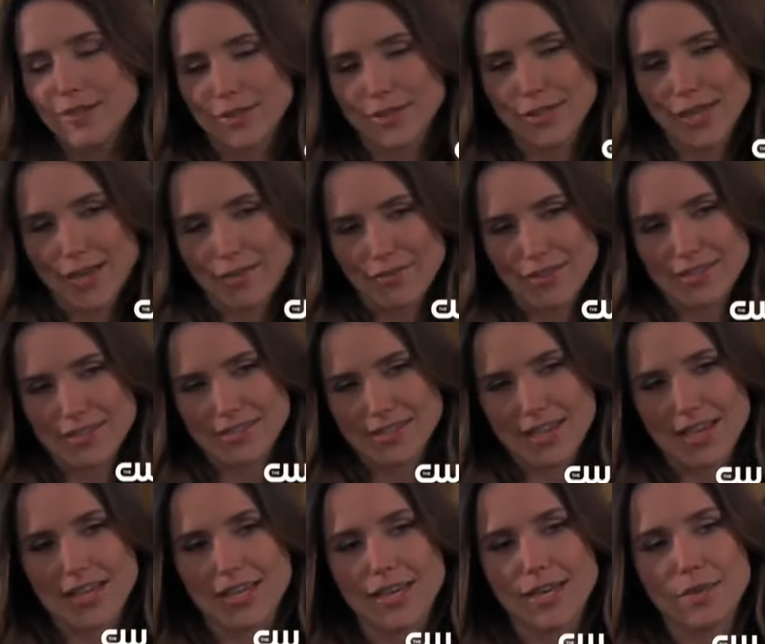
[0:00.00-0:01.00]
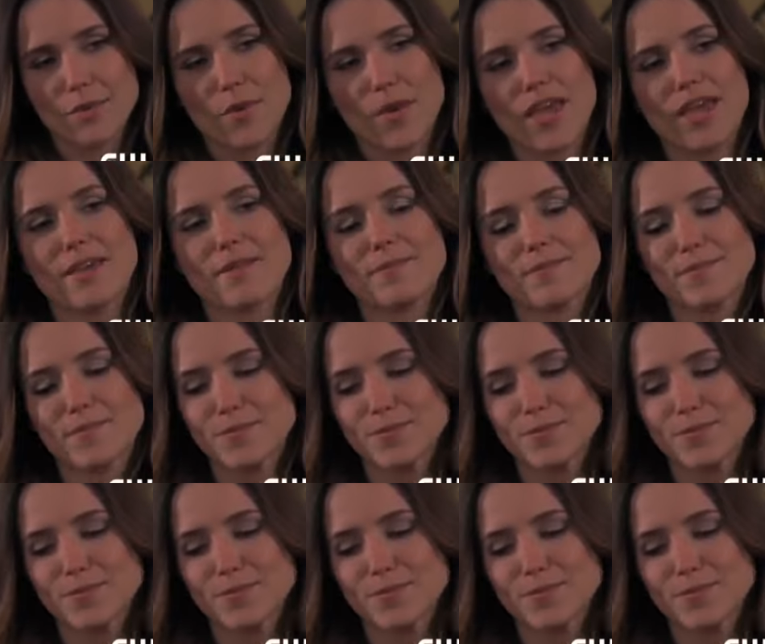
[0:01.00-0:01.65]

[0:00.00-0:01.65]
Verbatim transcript: You can have the sign anyway.